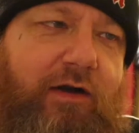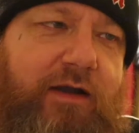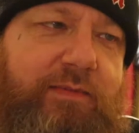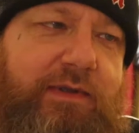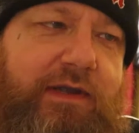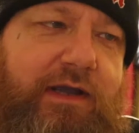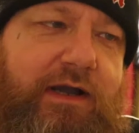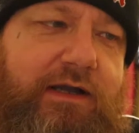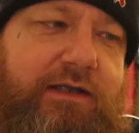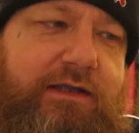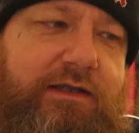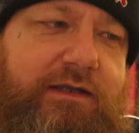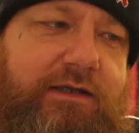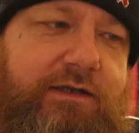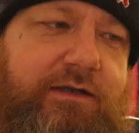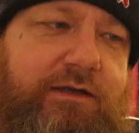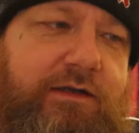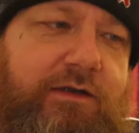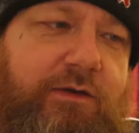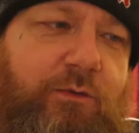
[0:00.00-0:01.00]
IPA,
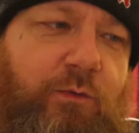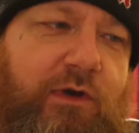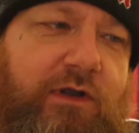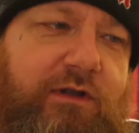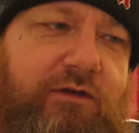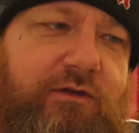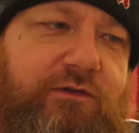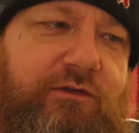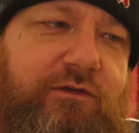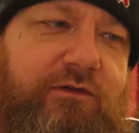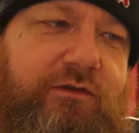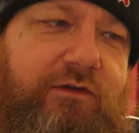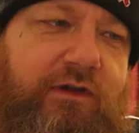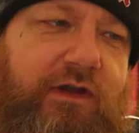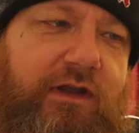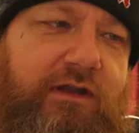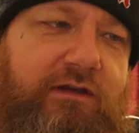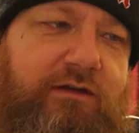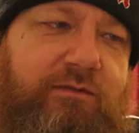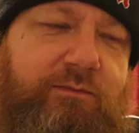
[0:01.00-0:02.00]
which
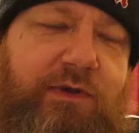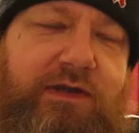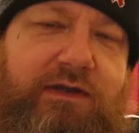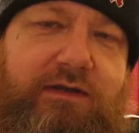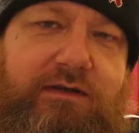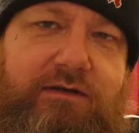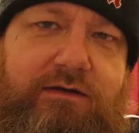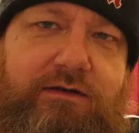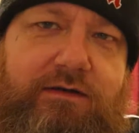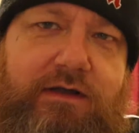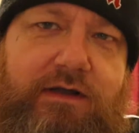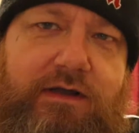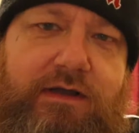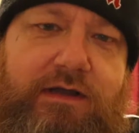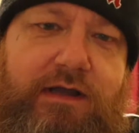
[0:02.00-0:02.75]
has been